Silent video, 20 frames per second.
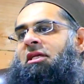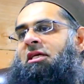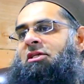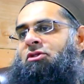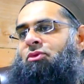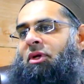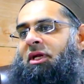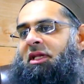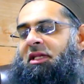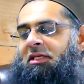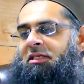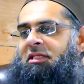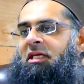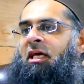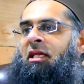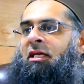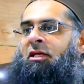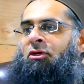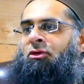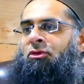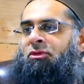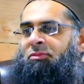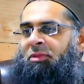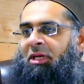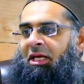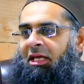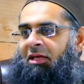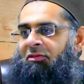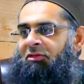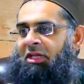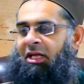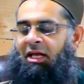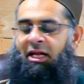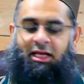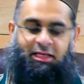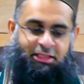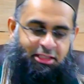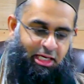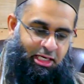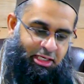he's one of the 10 who've been given the
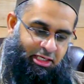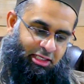glad